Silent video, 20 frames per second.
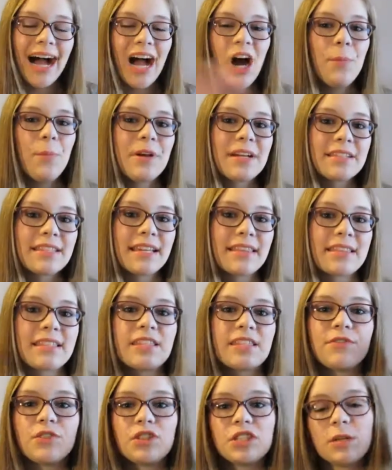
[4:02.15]
I hope you guys like this.
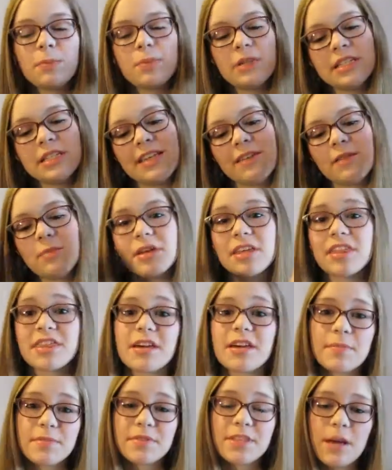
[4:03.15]
If you did, please give it a big
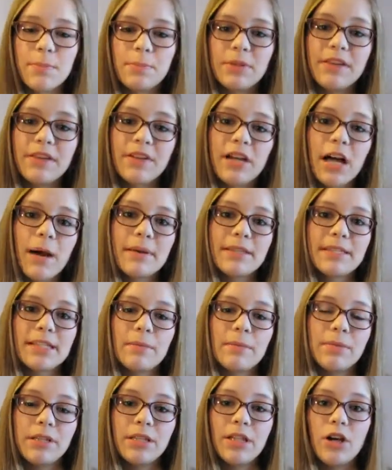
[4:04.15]
thumbs up. Leave a comment
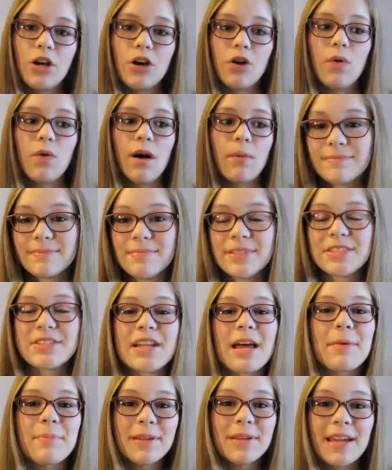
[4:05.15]
down below. Mr.
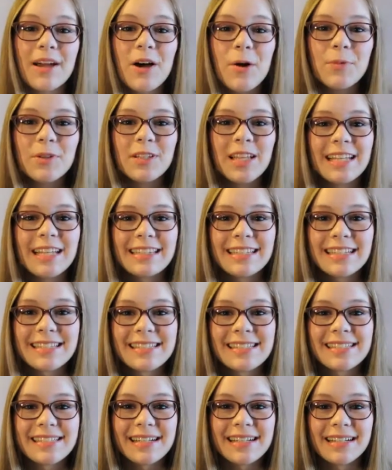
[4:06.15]
Nappy, I hope you like
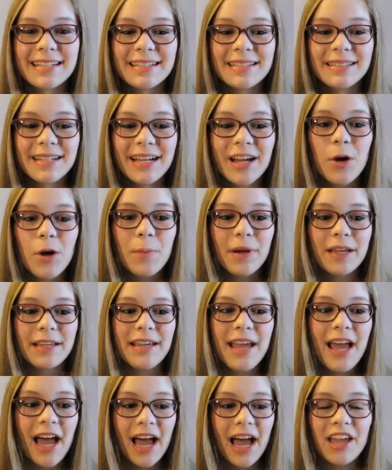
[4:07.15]
this. I hope
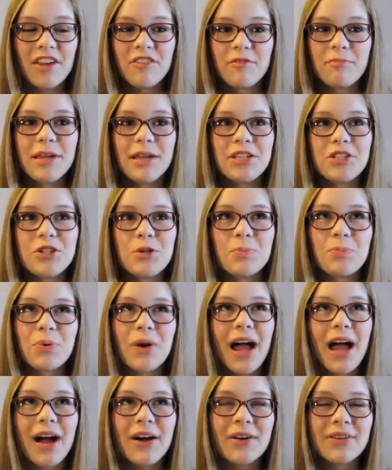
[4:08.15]
I have made you
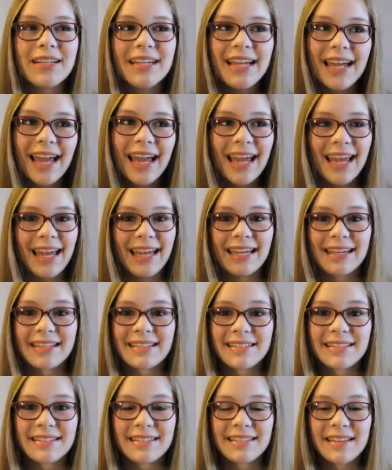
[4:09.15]
proud.
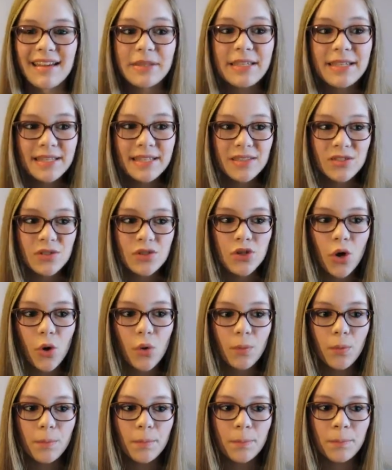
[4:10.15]
And please
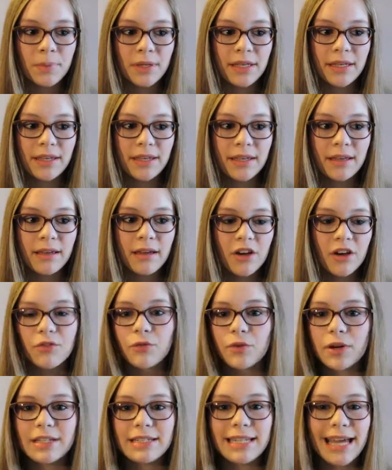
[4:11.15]
don't be
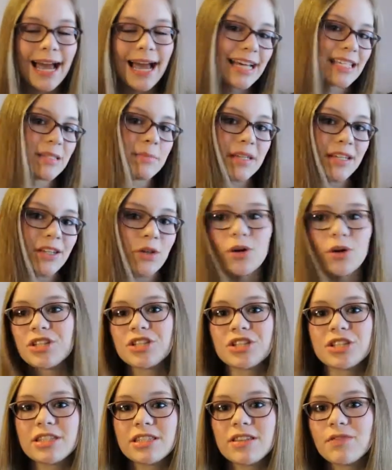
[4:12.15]
afraid to ask me any
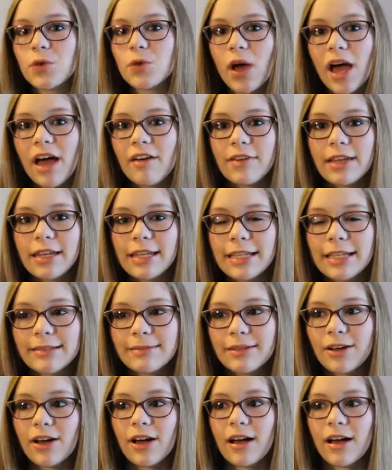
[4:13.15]
questions if you have any.
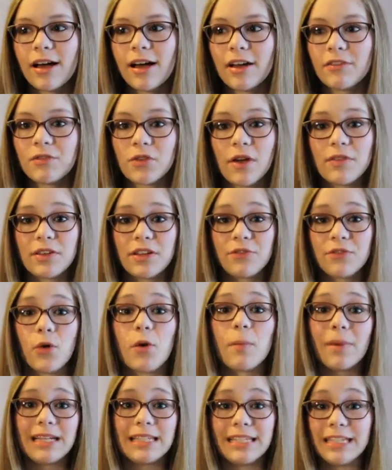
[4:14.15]
If you have any for
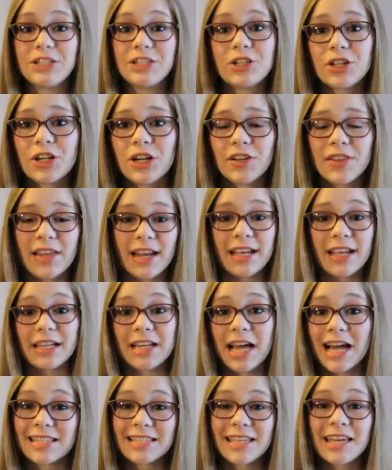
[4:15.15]
my teacher that I could
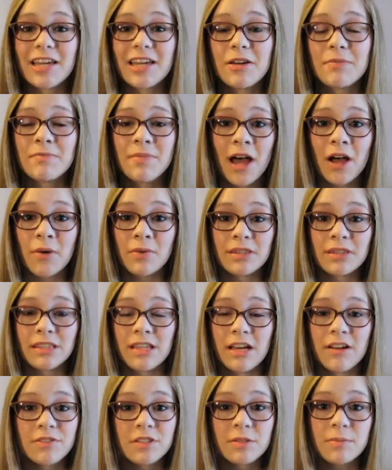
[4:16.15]
ask him, I would
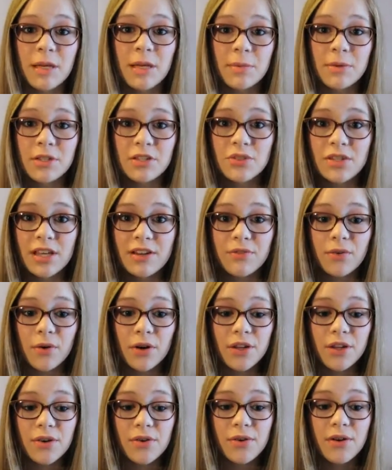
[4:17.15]
love to be able to do that for
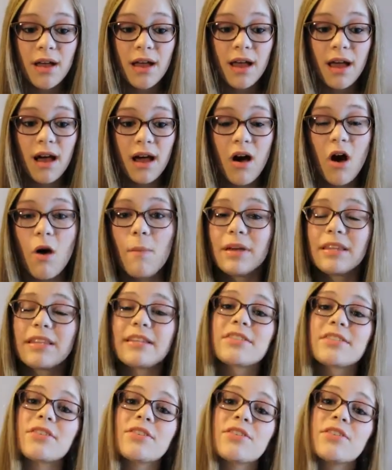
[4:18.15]
you. All my
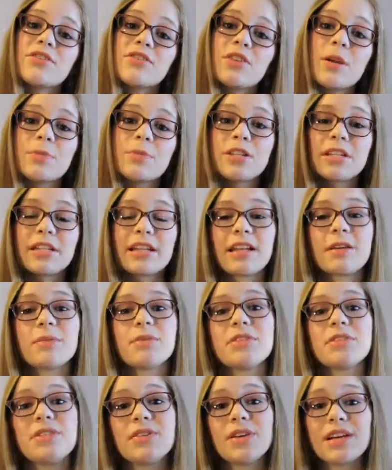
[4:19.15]
links are in the description, and I will
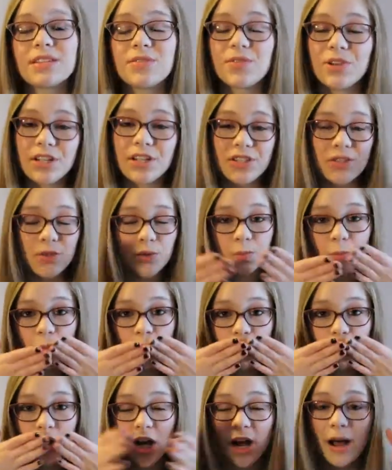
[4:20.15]
see you guys very soon.
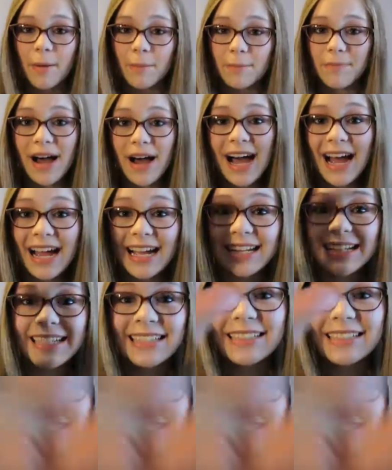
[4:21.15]
Bye!